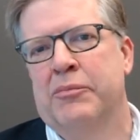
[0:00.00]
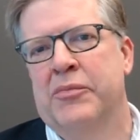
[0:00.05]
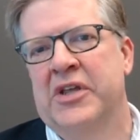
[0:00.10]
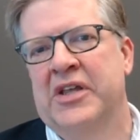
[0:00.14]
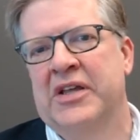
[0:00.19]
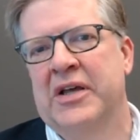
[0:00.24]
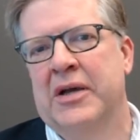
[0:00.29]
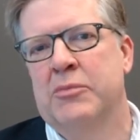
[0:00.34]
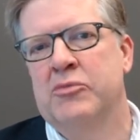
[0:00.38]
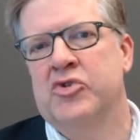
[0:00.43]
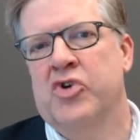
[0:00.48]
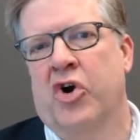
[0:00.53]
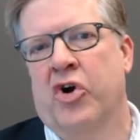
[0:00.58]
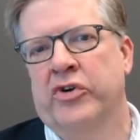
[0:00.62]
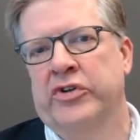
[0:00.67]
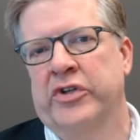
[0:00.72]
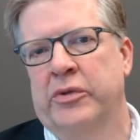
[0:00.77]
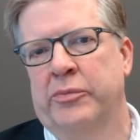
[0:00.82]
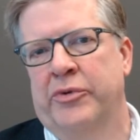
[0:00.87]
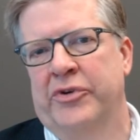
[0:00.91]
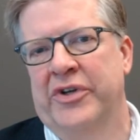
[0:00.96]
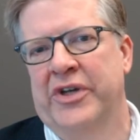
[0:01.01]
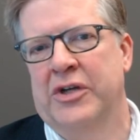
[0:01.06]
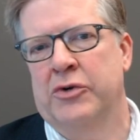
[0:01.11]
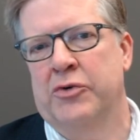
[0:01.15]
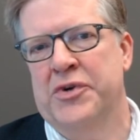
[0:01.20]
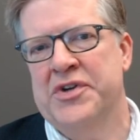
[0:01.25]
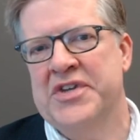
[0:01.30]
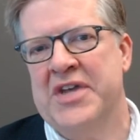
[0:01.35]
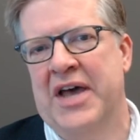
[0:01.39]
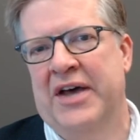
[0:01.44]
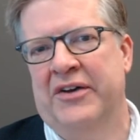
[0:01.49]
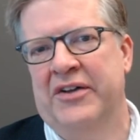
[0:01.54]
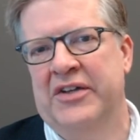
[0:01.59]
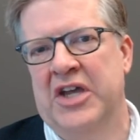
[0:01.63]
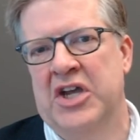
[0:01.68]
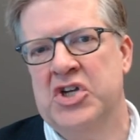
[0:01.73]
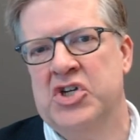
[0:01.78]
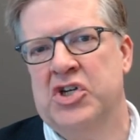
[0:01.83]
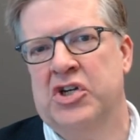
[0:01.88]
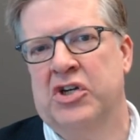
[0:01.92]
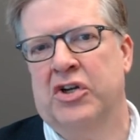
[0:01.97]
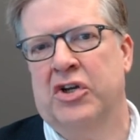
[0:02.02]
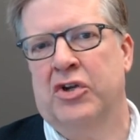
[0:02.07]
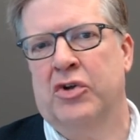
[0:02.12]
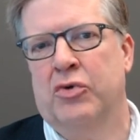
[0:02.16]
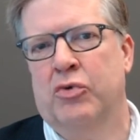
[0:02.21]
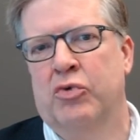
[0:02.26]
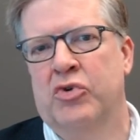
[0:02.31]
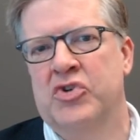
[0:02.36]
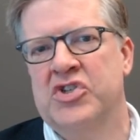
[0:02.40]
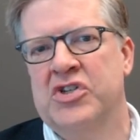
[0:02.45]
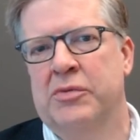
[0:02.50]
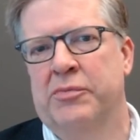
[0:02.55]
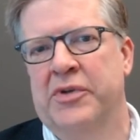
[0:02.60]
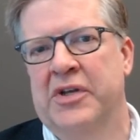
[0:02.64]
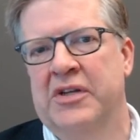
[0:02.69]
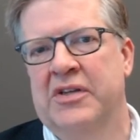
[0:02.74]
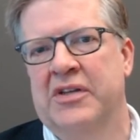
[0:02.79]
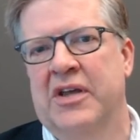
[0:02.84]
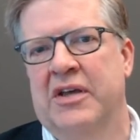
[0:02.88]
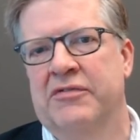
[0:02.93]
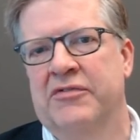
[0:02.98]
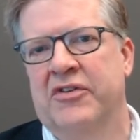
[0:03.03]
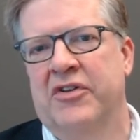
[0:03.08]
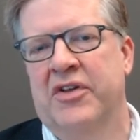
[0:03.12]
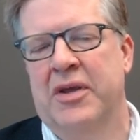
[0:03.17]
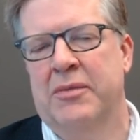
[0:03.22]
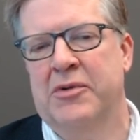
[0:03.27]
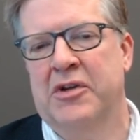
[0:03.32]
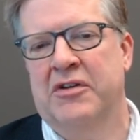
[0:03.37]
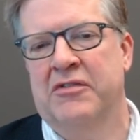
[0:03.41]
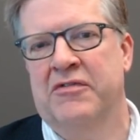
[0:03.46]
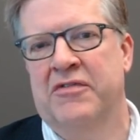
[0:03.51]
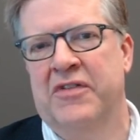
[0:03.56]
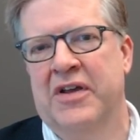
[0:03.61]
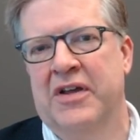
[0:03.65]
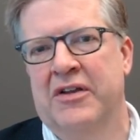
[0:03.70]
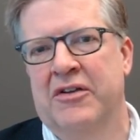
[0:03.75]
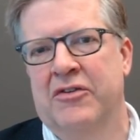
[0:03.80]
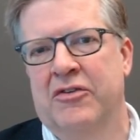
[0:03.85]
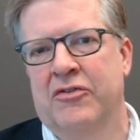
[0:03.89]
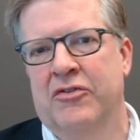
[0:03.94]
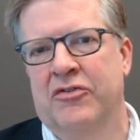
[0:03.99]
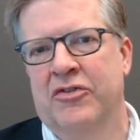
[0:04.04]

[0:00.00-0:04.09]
becomes arguably in retaliation, which can be a tough claim to defend.